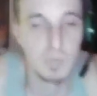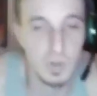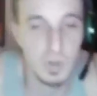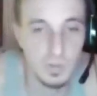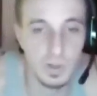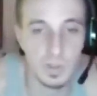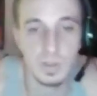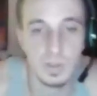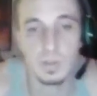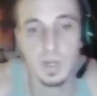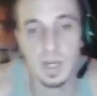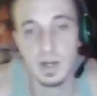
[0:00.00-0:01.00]
Move on
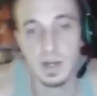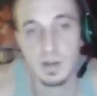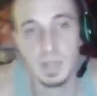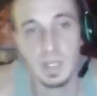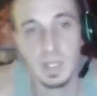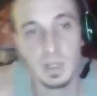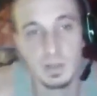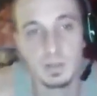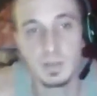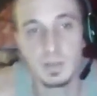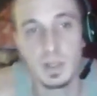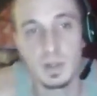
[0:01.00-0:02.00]
to a higher being.
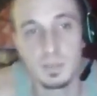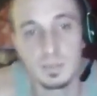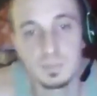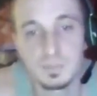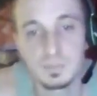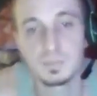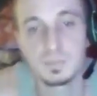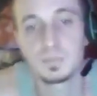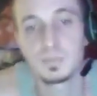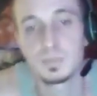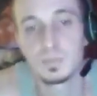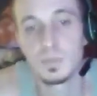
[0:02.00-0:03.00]

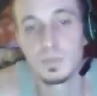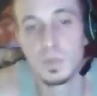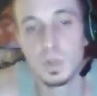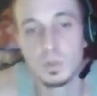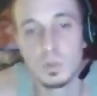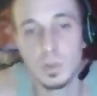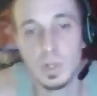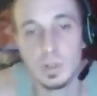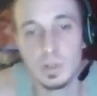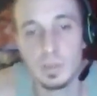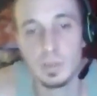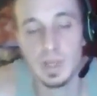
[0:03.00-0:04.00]
Don't dwell
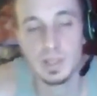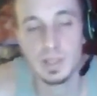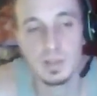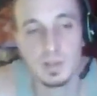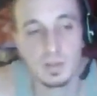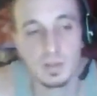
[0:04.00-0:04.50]
in the past.